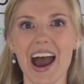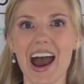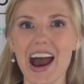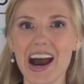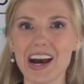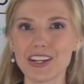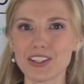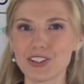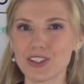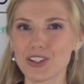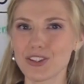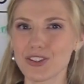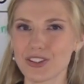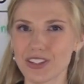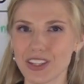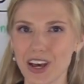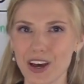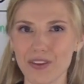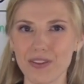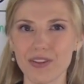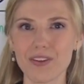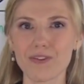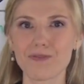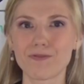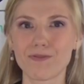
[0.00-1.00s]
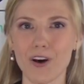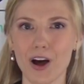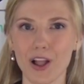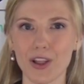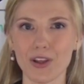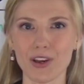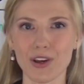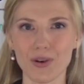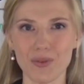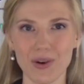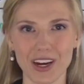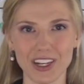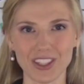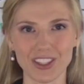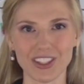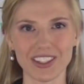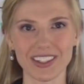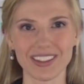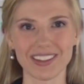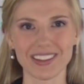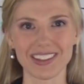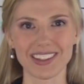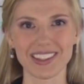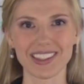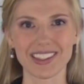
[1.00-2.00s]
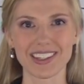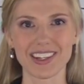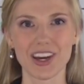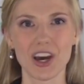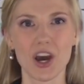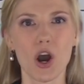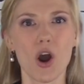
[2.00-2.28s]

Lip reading: ask yourself the following questions.